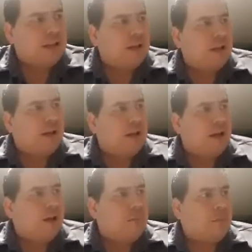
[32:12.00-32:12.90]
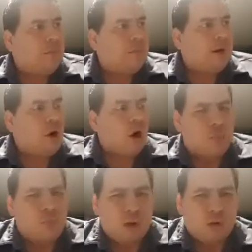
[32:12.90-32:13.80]
Or
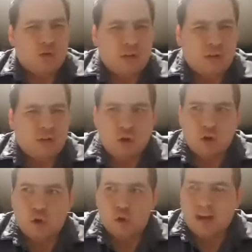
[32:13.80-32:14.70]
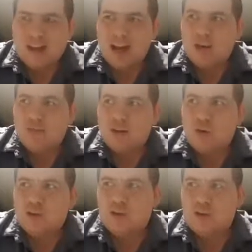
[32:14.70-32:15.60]
Bolton, who again have had
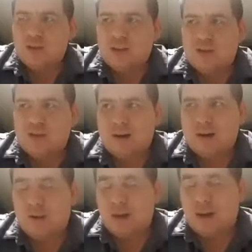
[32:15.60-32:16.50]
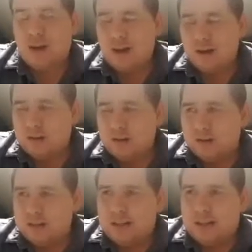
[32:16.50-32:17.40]
questions asked about their
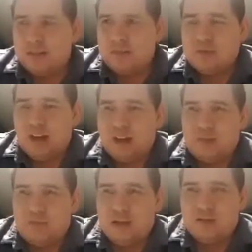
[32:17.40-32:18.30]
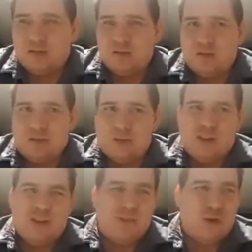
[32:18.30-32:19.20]
title defence and
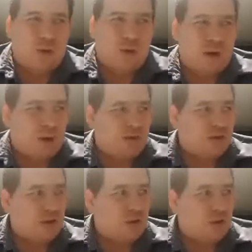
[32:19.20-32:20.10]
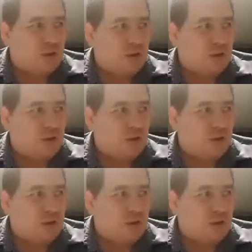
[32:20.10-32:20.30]
the form and all this sort of stuff.